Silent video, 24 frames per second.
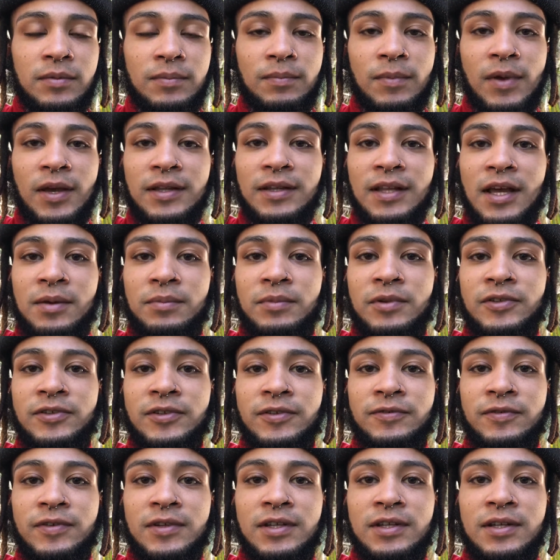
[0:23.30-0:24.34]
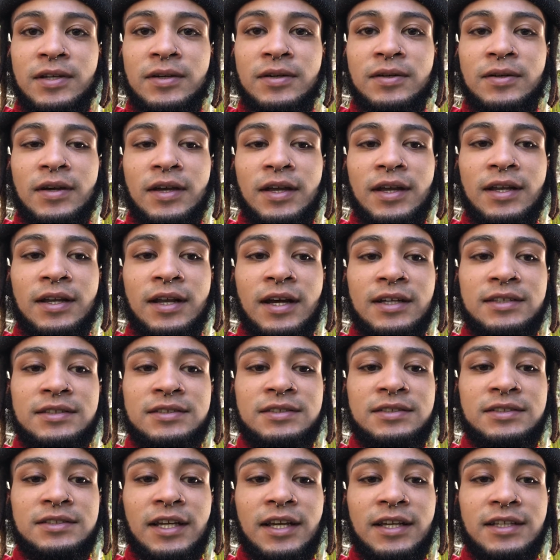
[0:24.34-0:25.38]
make that music video, and I
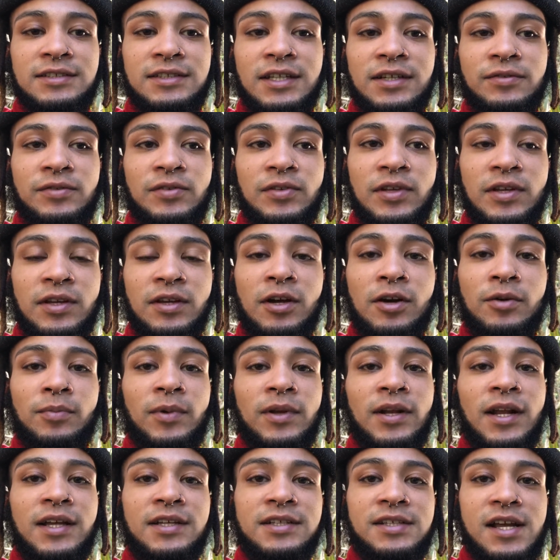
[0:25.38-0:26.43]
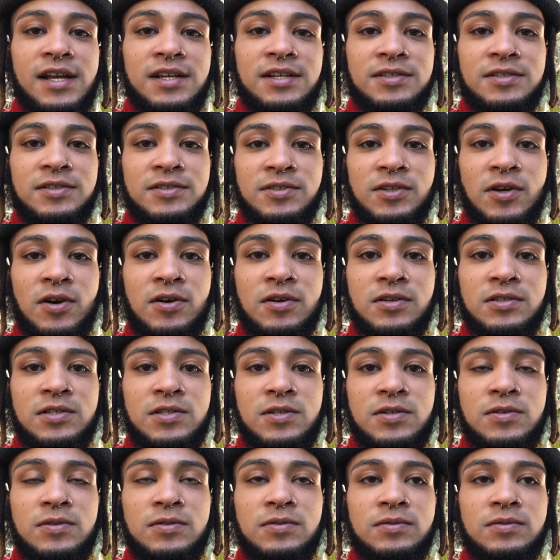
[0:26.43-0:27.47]
changed everything up and I changed the song too.